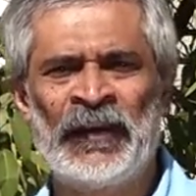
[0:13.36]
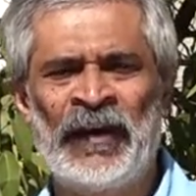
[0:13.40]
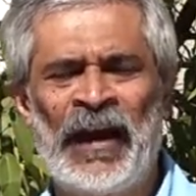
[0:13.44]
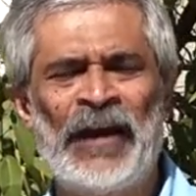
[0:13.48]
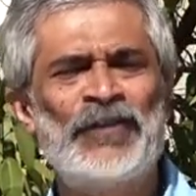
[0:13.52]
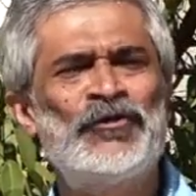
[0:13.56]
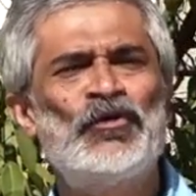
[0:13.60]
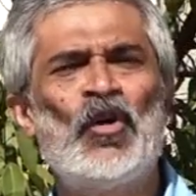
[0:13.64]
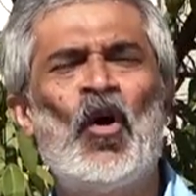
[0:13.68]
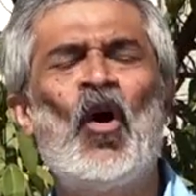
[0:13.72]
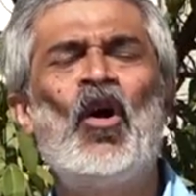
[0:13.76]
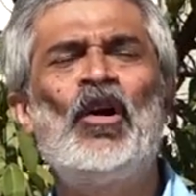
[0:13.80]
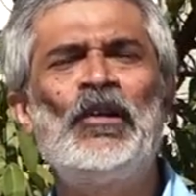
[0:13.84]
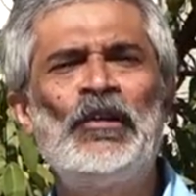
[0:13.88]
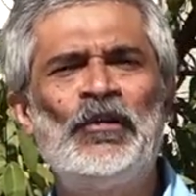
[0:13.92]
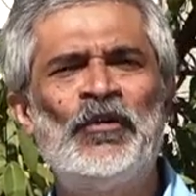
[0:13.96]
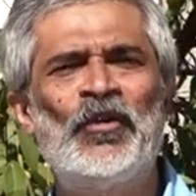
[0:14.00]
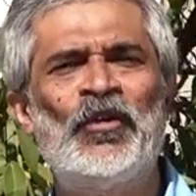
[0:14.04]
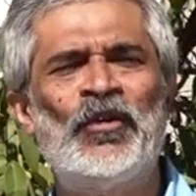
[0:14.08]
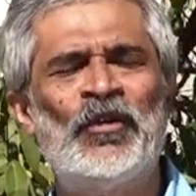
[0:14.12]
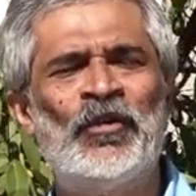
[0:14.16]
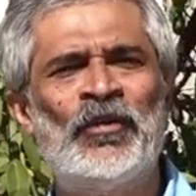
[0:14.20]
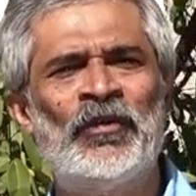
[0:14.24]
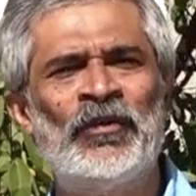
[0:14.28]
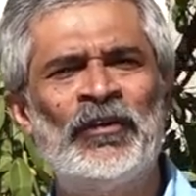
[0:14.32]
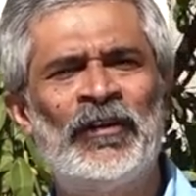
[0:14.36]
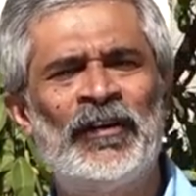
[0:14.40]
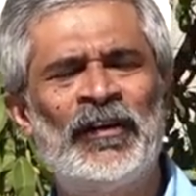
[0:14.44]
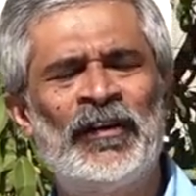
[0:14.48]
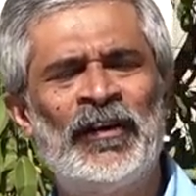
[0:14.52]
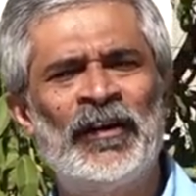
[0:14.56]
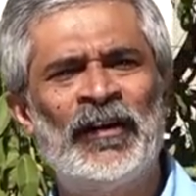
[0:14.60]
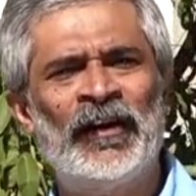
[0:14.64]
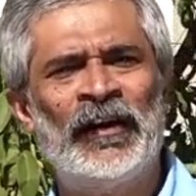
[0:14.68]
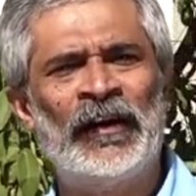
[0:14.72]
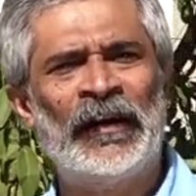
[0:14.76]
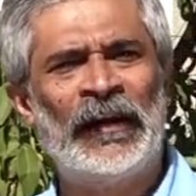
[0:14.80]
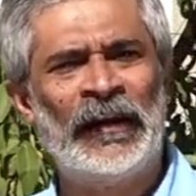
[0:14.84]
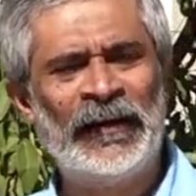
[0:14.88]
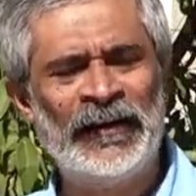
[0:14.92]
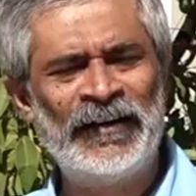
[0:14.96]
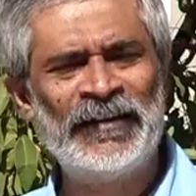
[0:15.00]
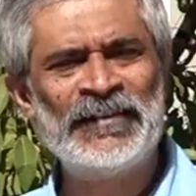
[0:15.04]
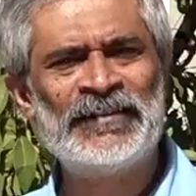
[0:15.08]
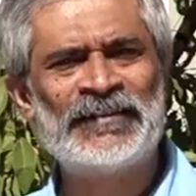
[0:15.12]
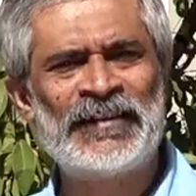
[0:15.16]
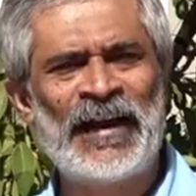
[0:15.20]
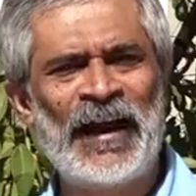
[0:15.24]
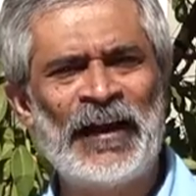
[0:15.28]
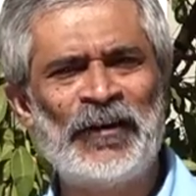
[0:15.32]
As you all know,
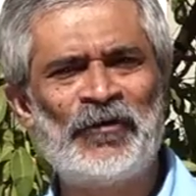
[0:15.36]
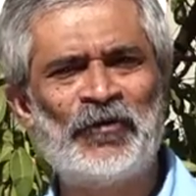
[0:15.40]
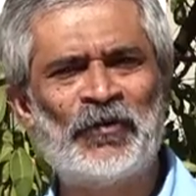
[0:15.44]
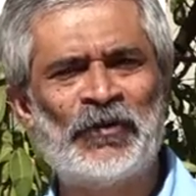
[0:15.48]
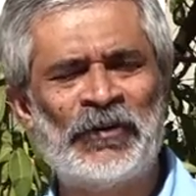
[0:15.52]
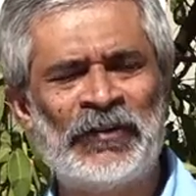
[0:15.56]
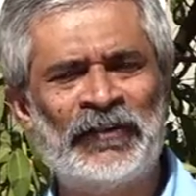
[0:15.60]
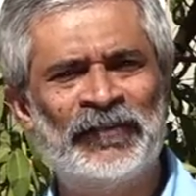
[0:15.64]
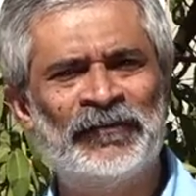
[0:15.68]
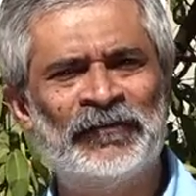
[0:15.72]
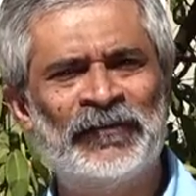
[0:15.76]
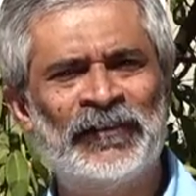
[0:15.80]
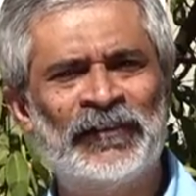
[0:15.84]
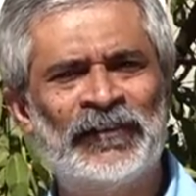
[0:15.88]
Indian sandalwood,